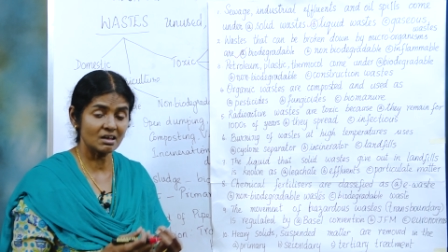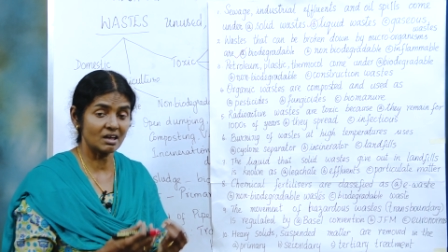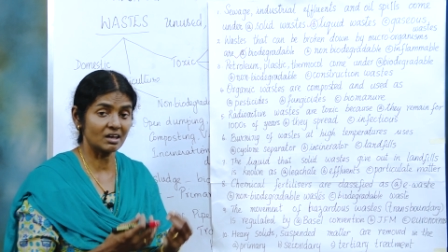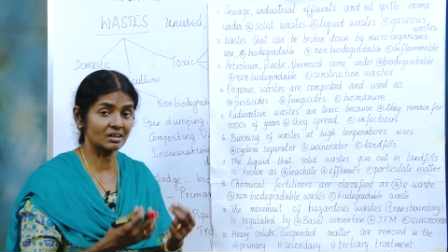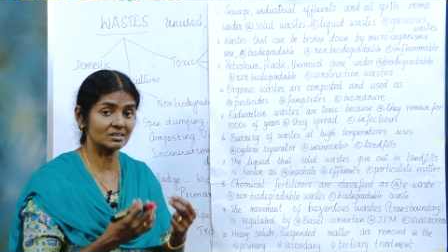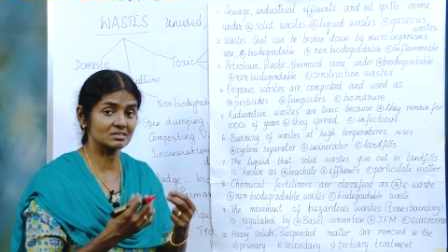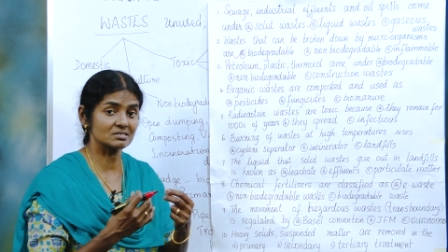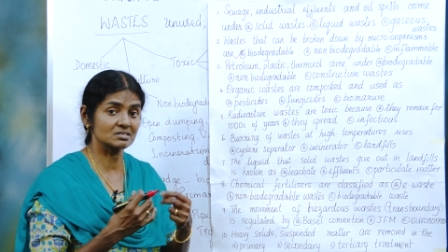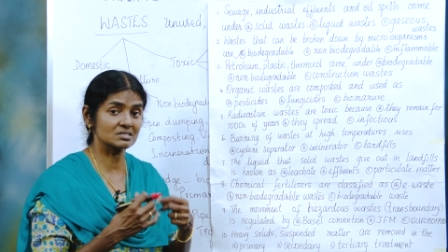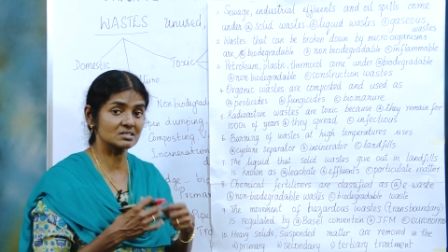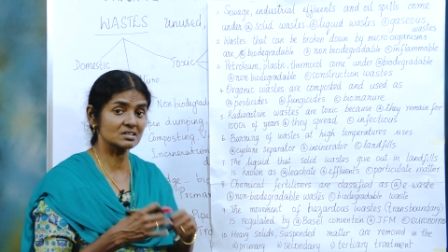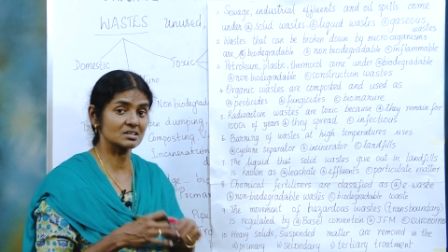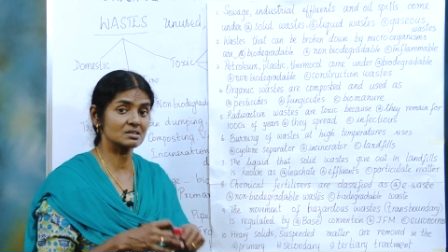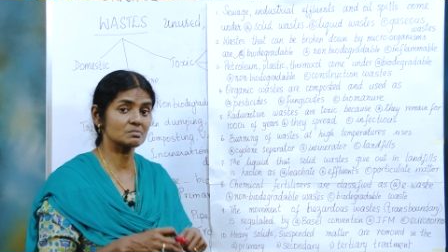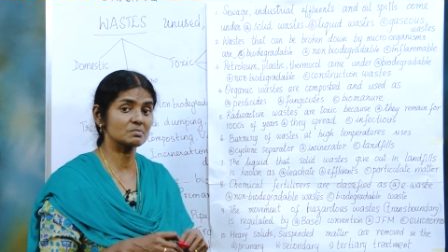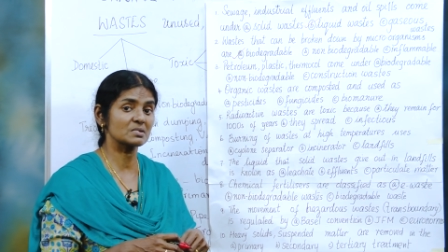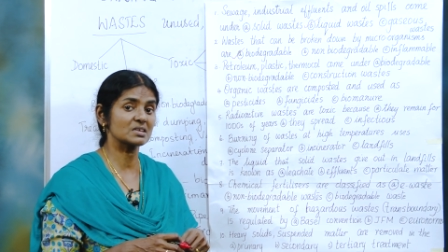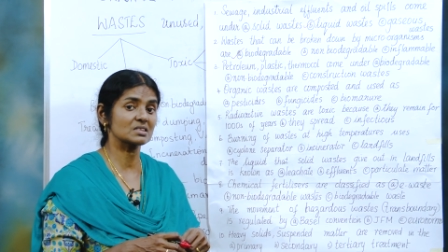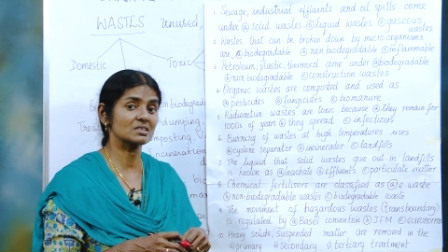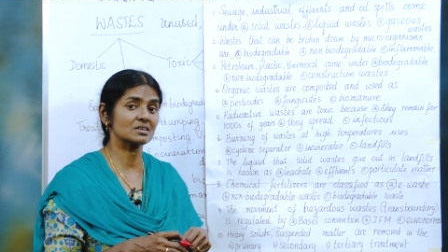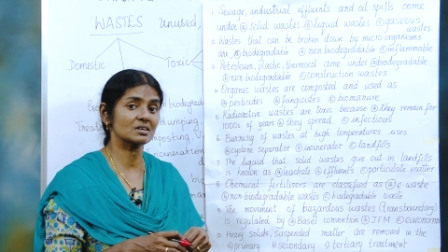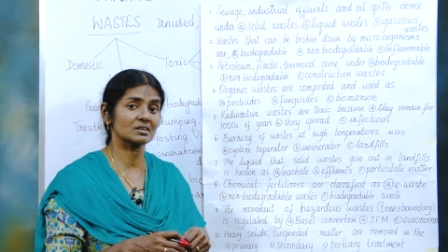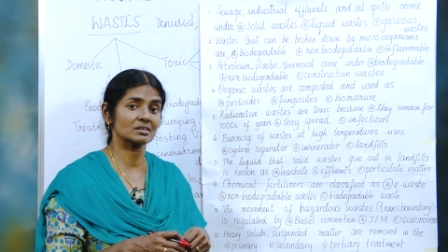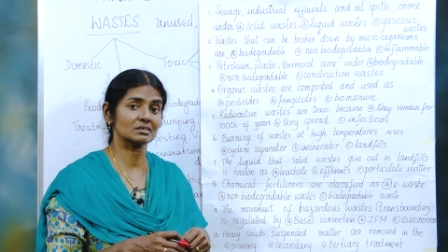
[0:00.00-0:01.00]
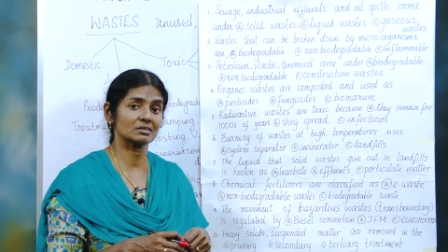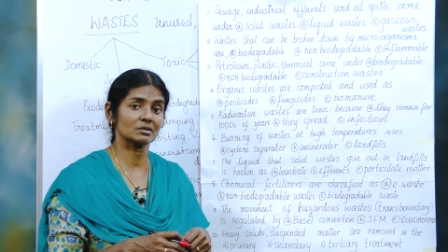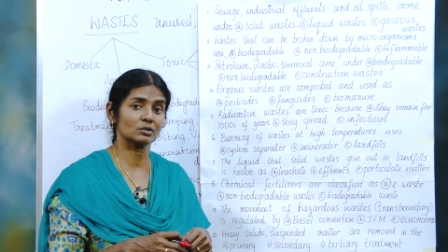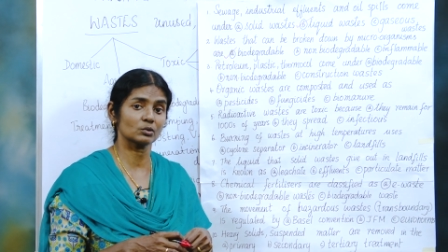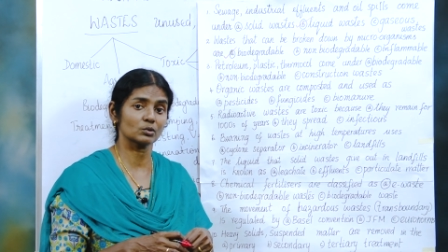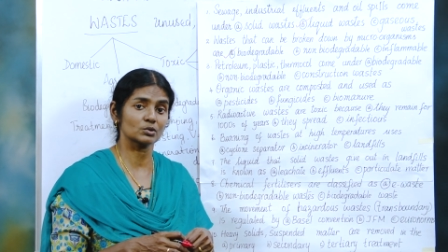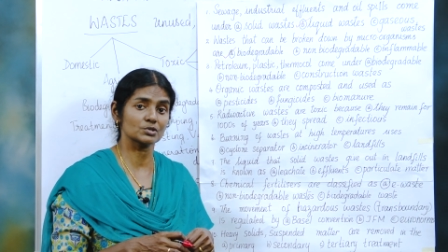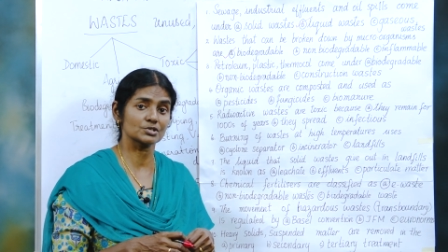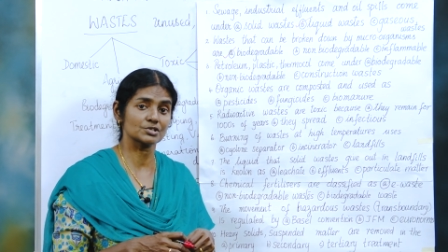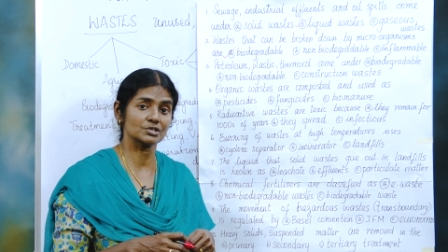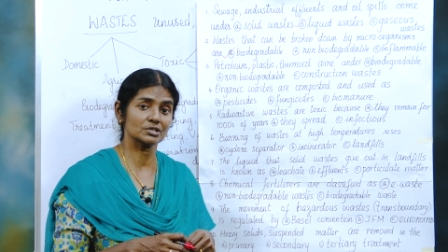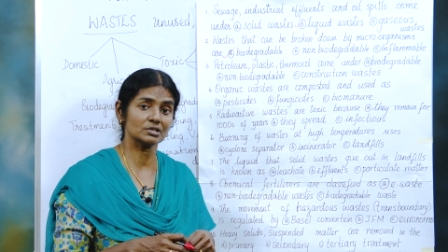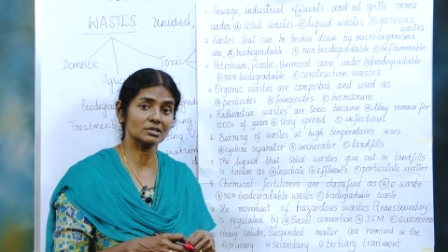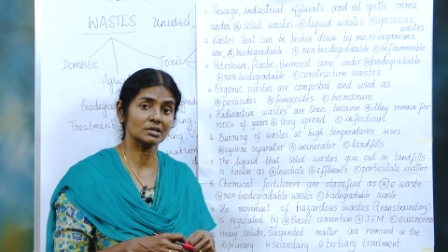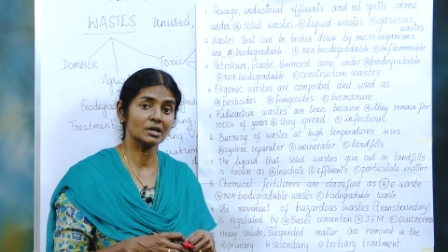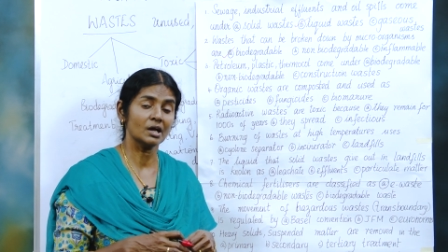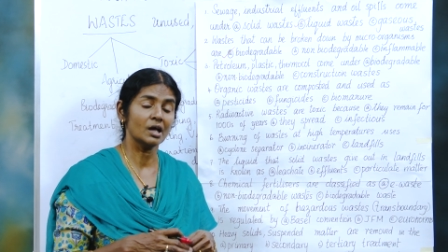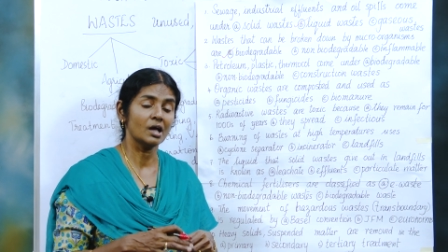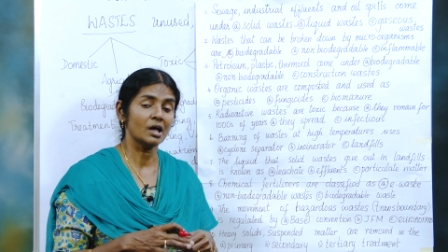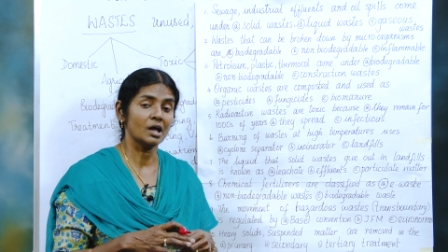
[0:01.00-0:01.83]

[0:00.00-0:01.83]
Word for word: and still be there in the ocean.